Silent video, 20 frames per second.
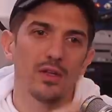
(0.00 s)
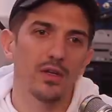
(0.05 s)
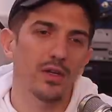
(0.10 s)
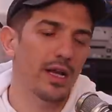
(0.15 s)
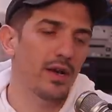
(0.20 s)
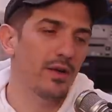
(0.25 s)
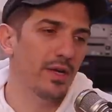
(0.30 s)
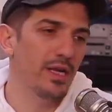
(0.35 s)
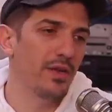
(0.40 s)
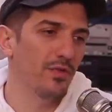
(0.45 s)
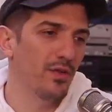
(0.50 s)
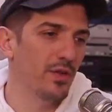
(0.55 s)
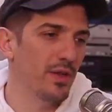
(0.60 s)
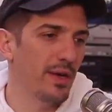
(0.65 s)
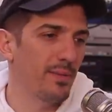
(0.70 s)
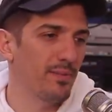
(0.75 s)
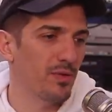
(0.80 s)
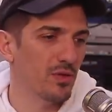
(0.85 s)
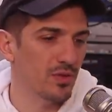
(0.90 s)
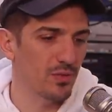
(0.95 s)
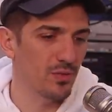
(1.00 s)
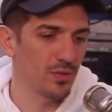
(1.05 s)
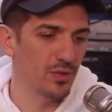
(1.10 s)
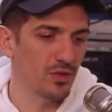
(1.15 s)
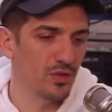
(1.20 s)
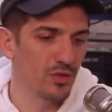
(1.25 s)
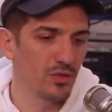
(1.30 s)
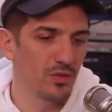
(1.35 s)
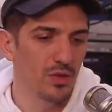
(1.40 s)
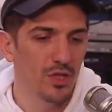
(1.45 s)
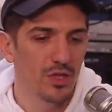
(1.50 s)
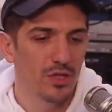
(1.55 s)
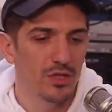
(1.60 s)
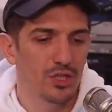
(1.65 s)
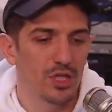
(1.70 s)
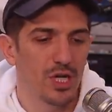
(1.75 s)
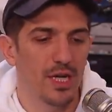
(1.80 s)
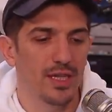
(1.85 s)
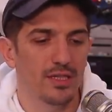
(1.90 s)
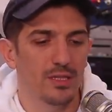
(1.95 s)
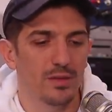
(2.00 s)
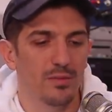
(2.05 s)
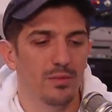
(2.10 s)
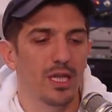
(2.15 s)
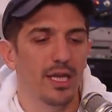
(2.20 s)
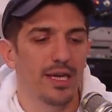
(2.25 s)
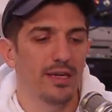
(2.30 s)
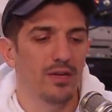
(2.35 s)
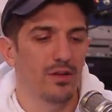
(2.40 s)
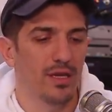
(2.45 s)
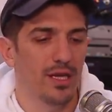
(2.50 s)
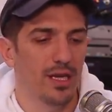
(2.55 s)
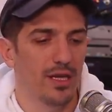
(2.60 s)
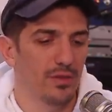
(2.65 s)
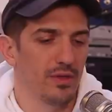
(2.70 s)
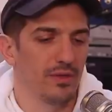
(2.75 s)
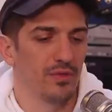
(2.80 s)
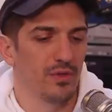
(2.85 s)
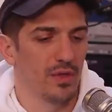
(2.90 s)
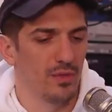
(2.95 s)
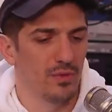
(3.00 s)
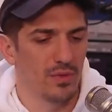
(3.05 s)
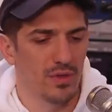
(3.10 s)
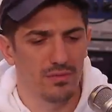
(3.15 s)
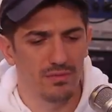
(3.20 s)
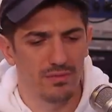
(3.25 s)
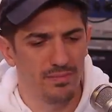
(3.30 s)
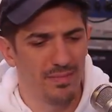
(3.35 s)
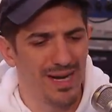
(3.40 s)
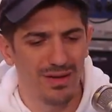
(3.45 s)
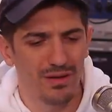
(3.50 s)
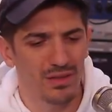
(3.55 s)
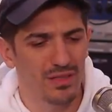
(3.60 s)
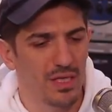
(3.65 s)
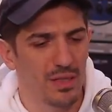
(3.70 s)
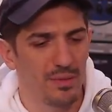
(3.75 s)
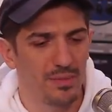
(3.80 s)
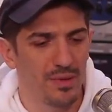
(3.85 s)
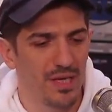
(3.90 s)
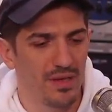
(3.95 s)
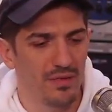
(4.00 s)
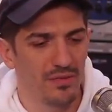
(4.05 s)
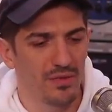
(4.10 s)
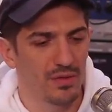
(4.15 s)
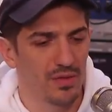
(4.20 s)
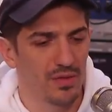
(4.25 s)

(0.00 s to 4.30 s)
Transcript: look how evil that person was you shine some light on how evil they were parasite behavior